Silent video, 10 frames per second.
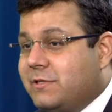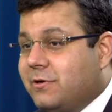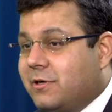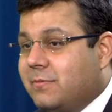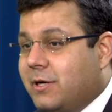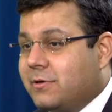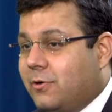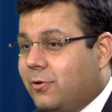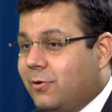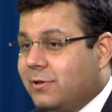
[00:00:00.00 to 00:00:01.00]
We talk about
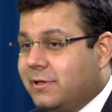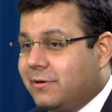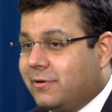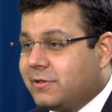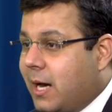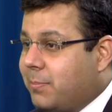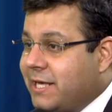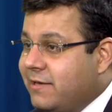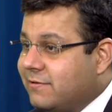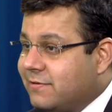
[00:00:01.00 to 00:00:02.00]
all the
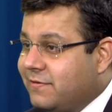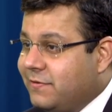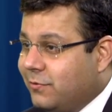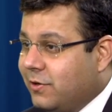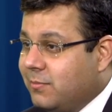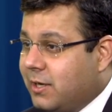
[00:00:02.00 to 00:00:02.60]
upheavals in the oil